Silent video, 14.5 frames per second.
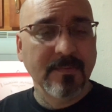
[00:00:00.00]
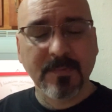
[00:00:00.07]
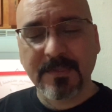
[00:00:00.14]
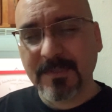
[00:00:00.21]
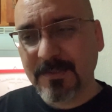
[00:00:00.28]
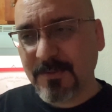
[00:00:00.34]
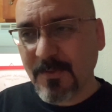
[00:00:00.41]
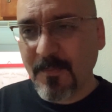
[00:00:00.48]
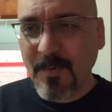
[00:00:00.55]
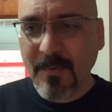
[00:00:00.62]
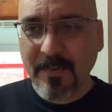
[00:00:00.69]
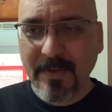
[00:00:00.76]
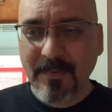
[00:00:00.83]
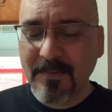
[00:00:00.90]
And she told me
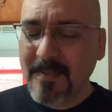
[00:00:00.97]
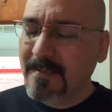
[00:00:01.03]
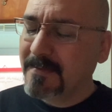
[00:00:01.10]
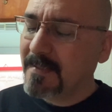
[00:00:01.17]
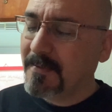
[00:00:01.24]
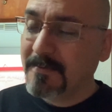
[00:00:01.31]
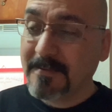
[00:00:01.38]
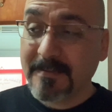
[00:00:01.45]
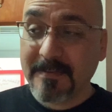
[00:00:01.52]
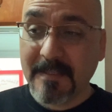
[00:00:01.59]
what it was. I was just